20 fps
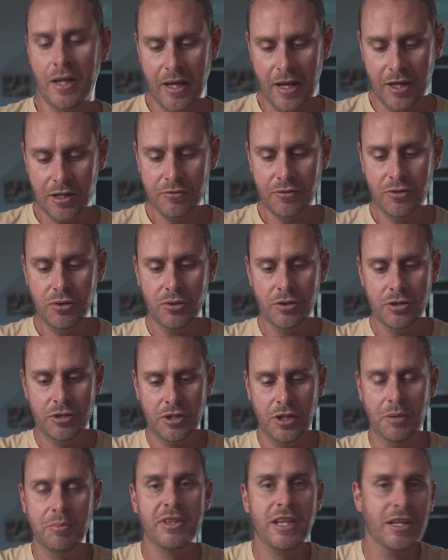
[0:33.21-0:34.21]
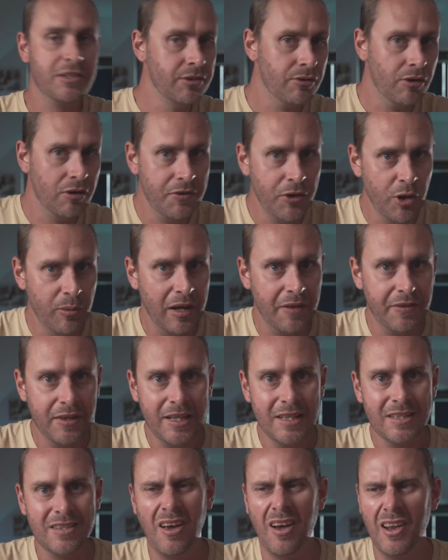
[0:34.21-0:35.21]
And of course, but that's not a review about
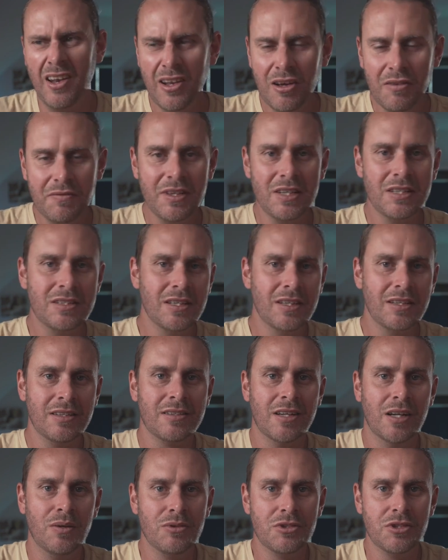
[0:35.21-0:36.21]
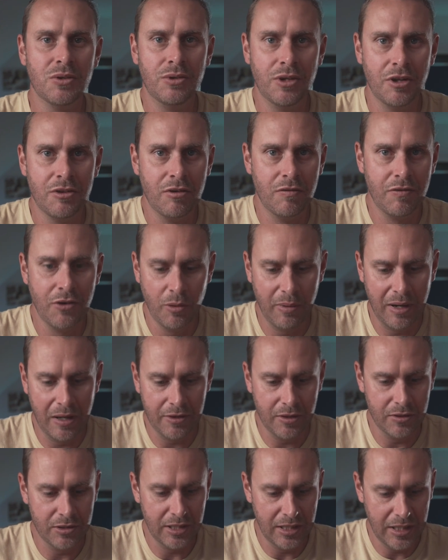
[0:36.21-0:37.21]
these. I love these things and I will do another review about
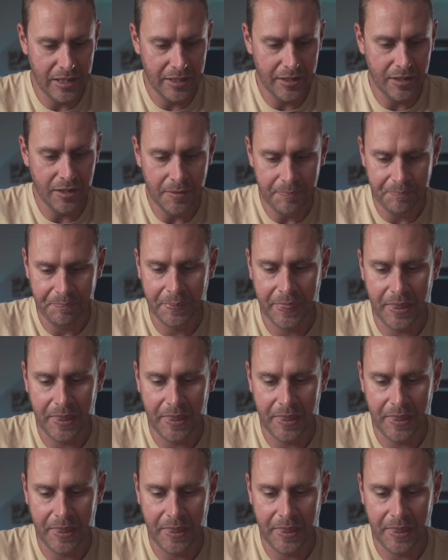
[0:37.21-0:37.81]
those later.